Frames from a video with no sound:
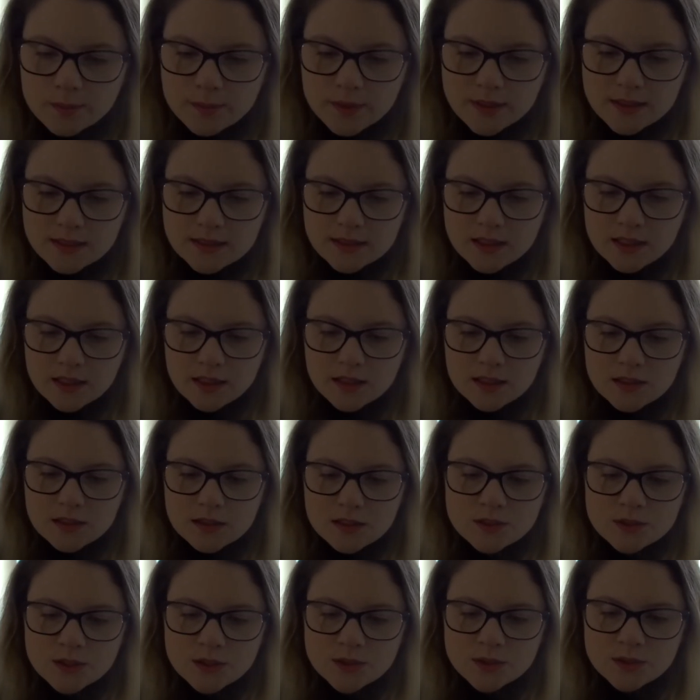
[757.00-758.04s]
What is it?
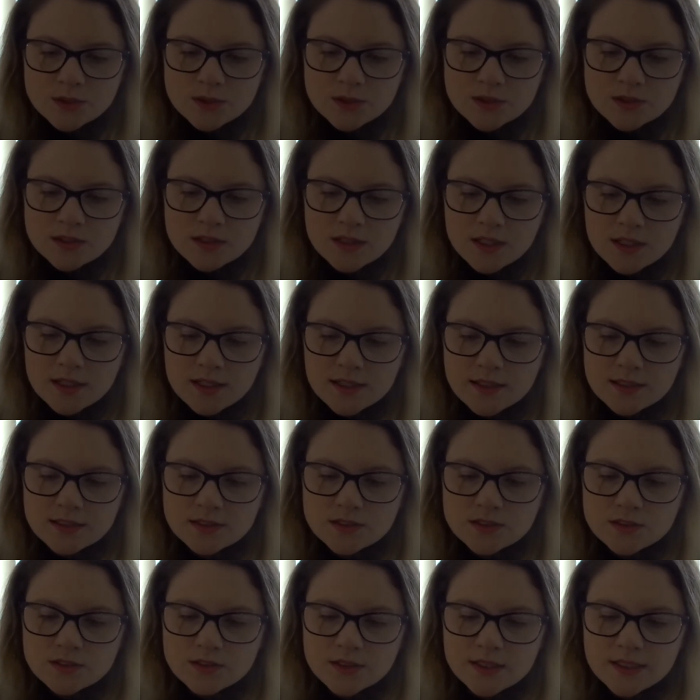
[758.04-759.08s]
Jeju
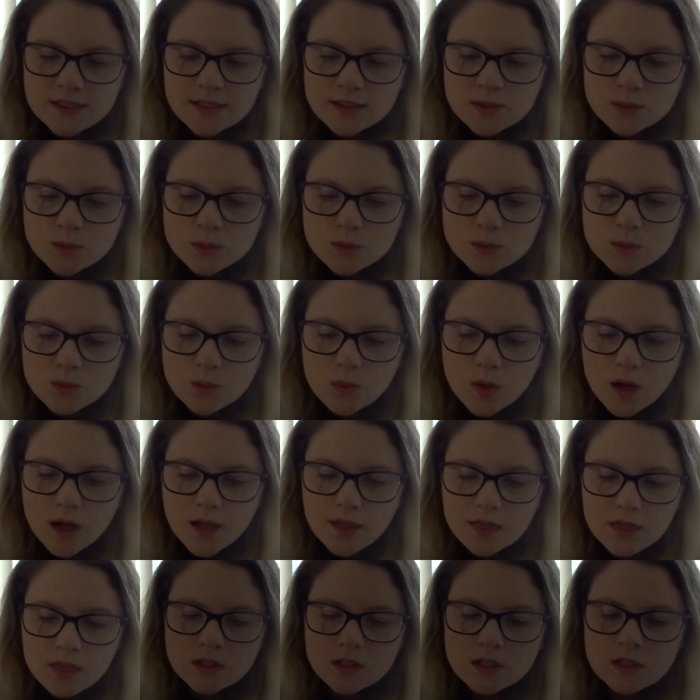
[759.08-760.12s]
tangerine
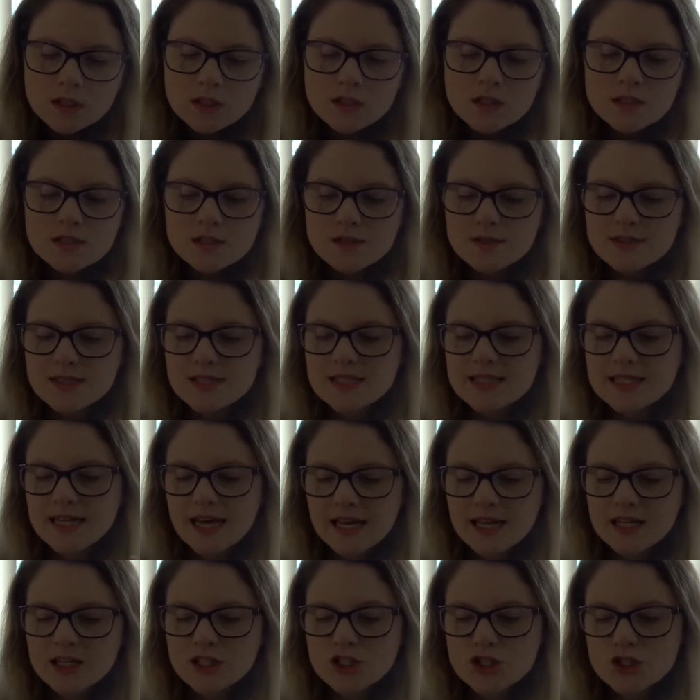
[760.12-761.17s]
guan. So it's a
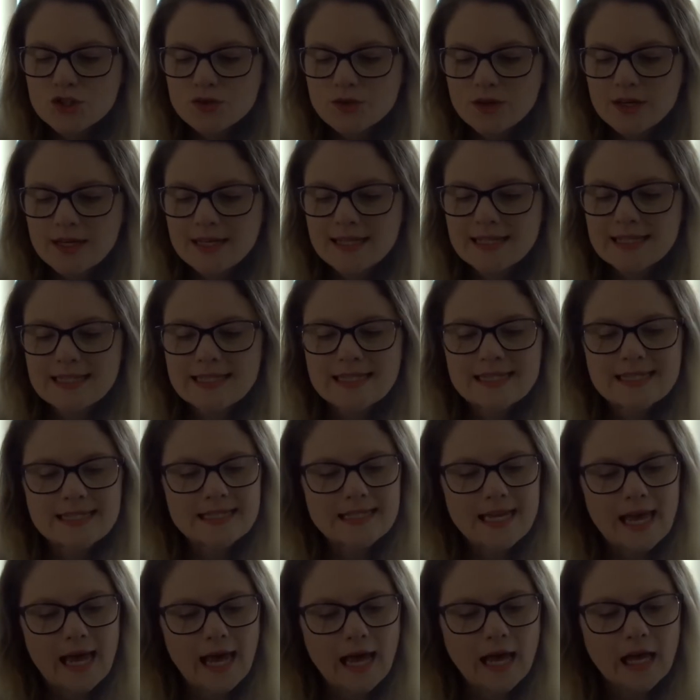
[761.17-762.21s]
tangerine
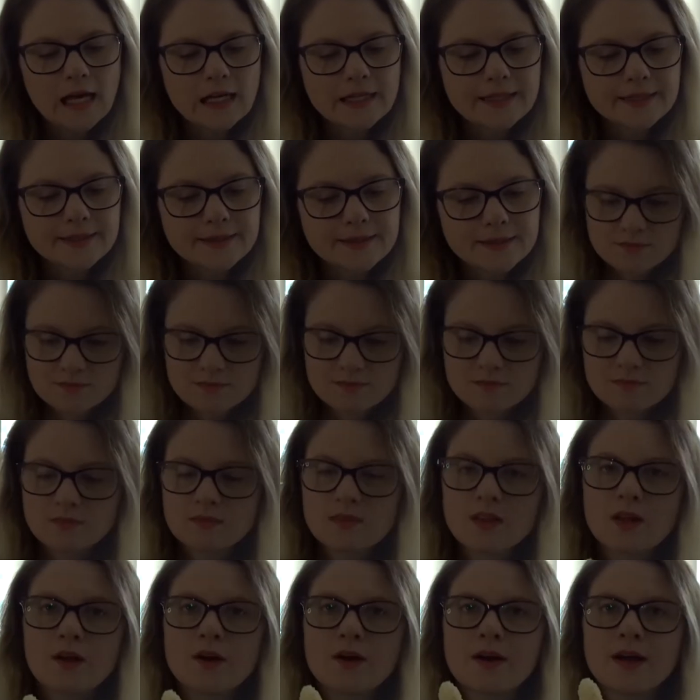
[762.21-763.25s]
snack.
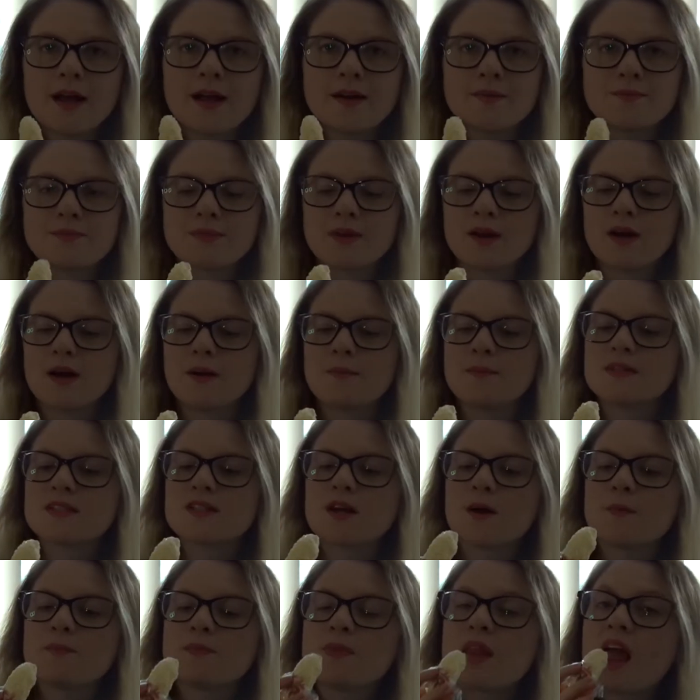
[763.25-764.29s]
Okay, alright, let's
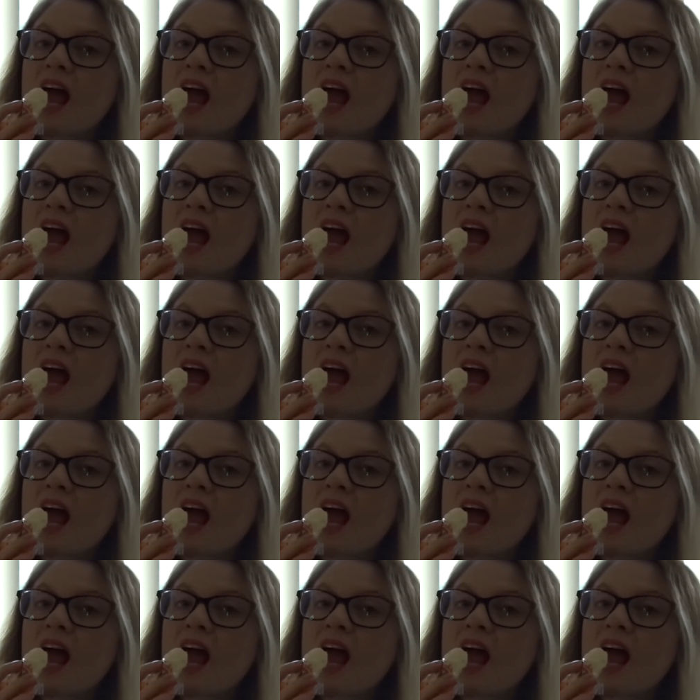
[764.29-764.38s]
go.